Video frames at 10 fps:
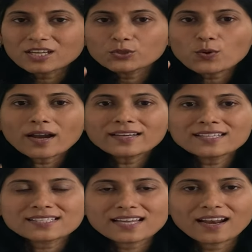You
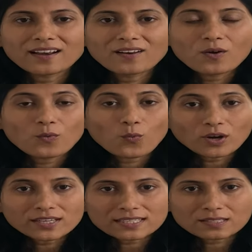understand
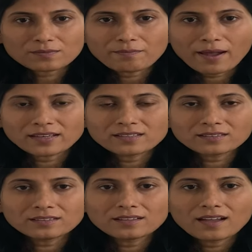what is matter